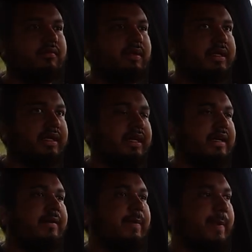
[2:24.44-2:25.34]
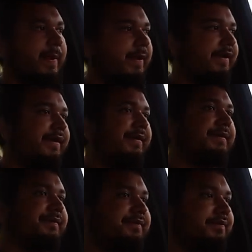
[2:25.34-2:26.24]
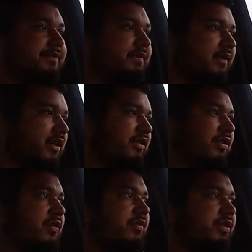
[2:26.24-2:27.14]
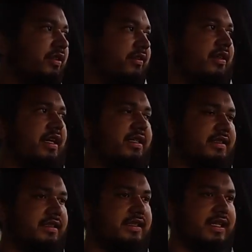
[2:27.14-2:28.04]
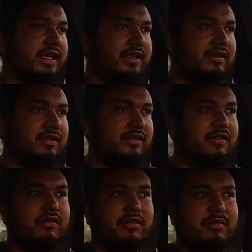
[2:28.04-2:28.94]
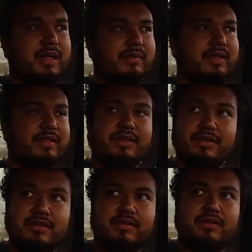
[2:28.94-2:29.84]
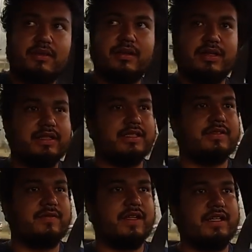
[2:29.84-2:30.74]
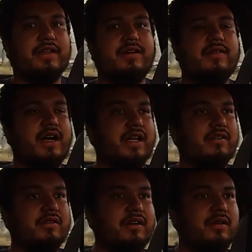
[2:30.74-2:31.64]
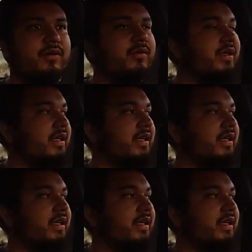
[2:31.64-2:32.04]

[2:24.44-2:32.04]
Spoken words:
But yeah, I'll show them to you guys later, or maybe during this video. I don't know.